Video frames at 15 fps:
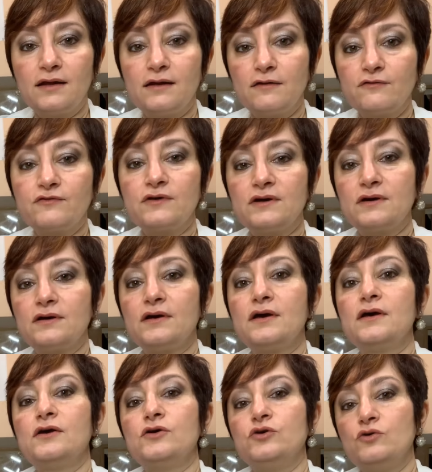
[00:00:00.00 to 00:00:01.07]
if
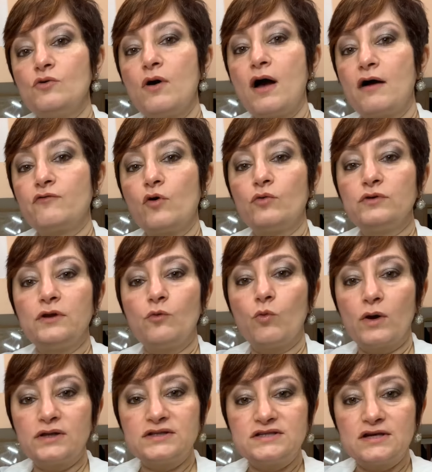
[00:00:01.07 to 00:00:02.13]
you have only
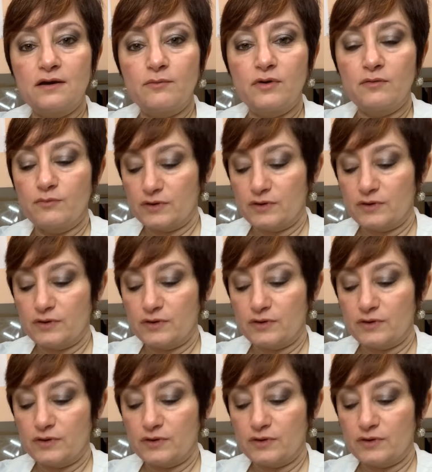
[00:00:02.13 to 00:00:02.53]
one tip.